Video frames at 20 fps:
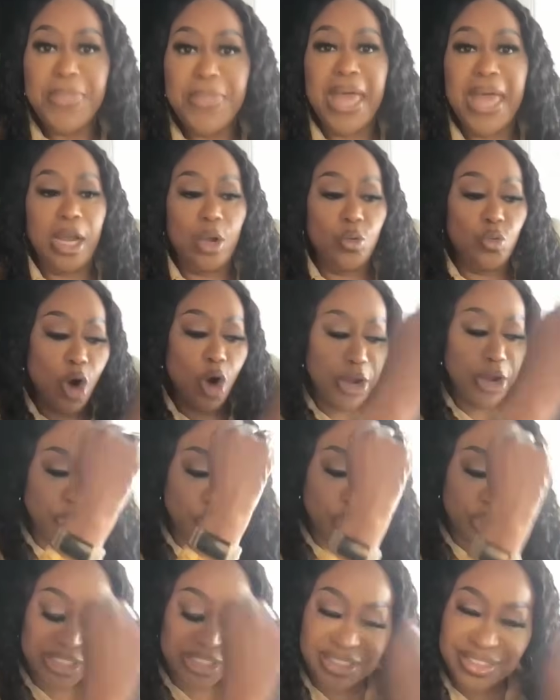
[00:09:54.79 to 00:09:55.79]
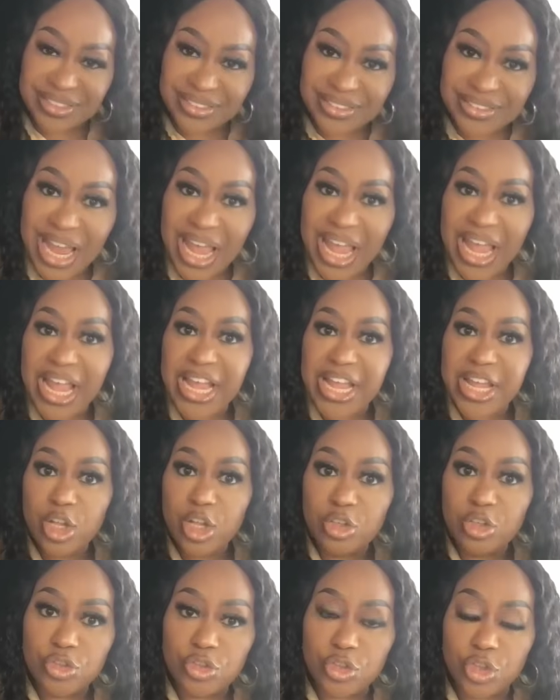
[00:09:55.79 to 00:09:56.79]
And I want you to
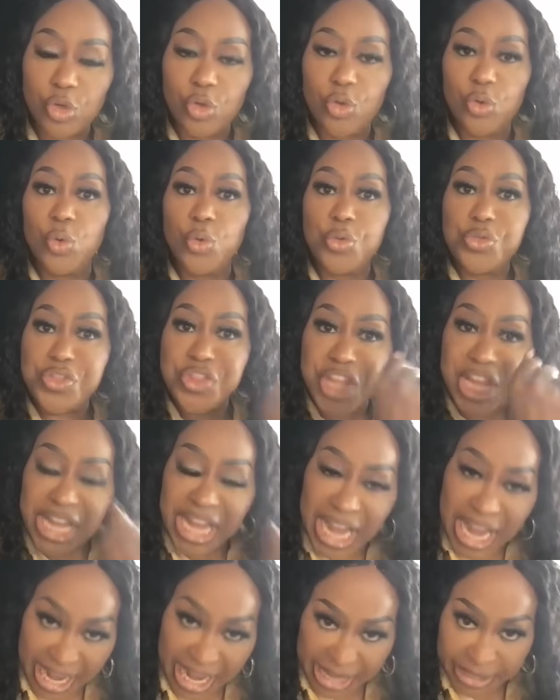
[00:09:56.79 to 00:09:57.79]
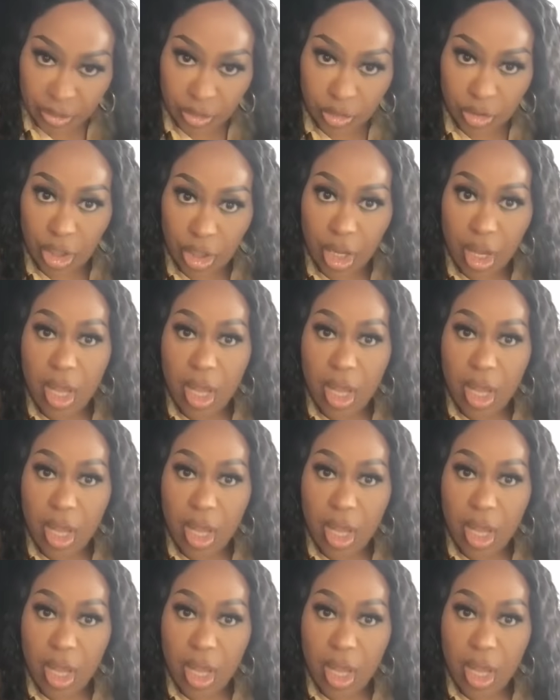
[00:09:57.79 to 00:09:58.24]
stay to the end.